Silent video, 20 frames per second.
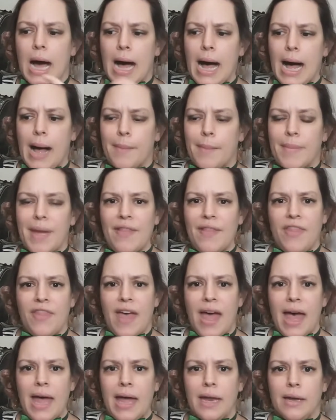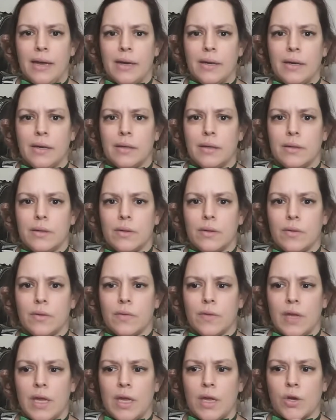Um, and then
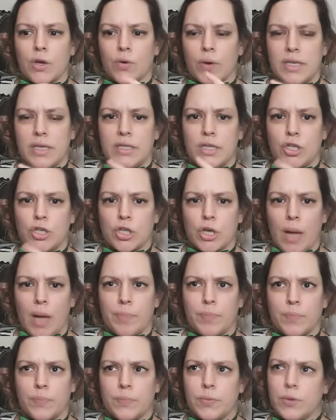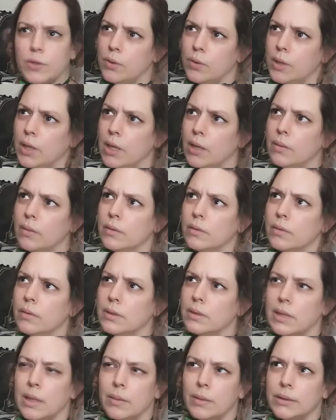the Crazy Shop Studio,
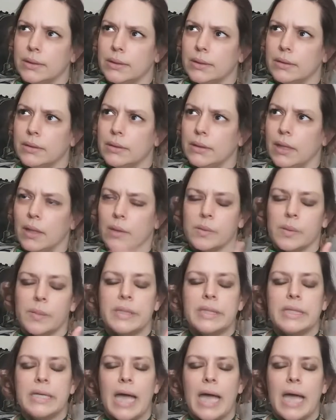is that what the other one was?